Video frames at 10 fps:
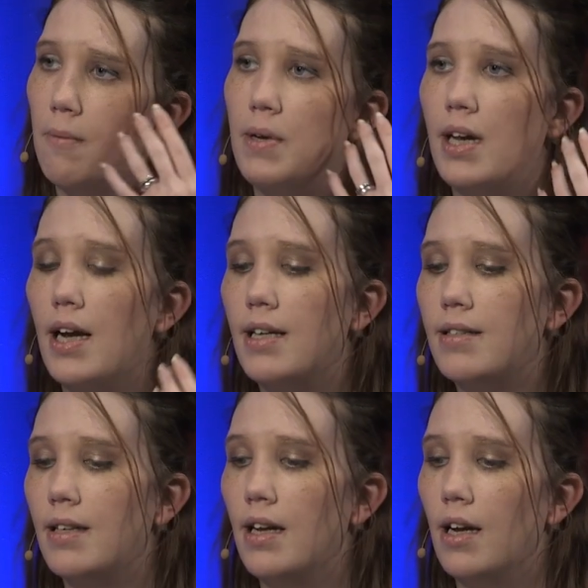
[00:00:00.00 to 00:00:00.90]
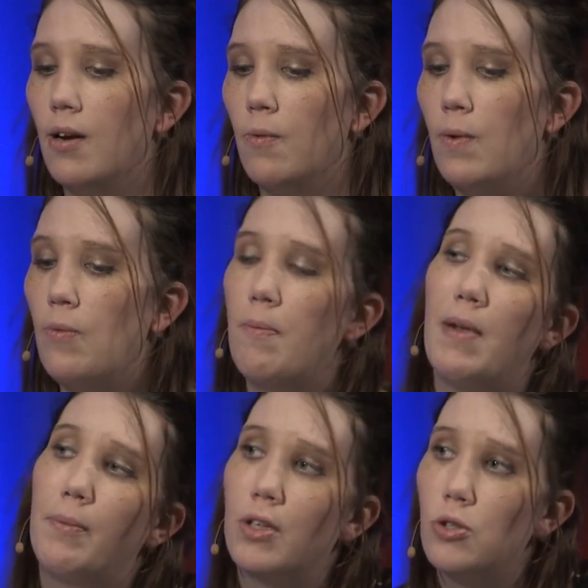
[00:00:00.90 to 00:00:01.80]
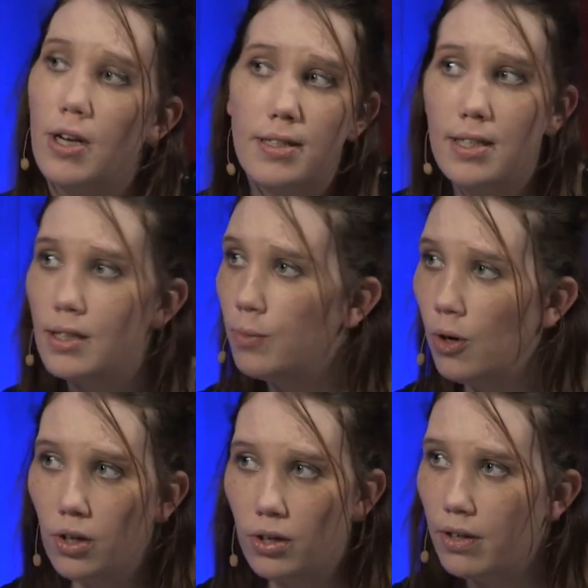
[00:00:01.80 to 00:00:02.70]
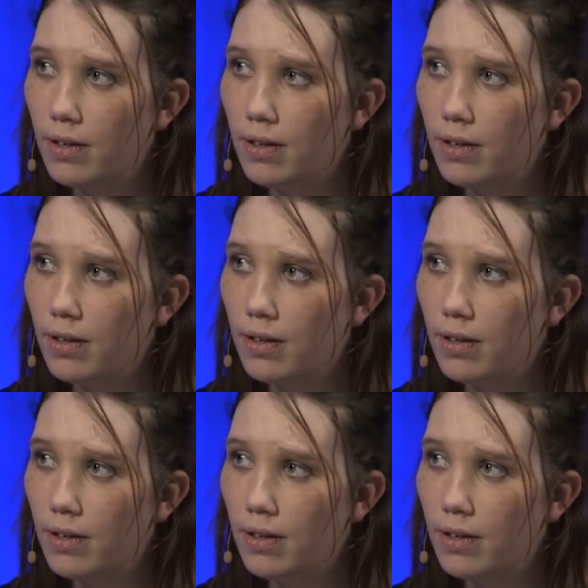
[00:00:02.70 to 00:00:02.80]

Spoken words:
because we wouldn't be able to trust his word.